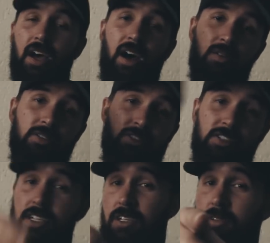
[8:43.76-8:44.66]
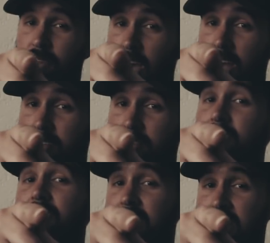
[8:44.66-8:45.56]
I'll see you guys
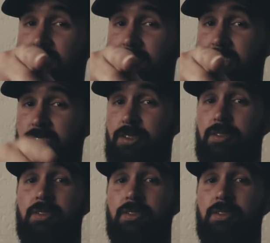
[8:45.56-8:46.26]
in the next video.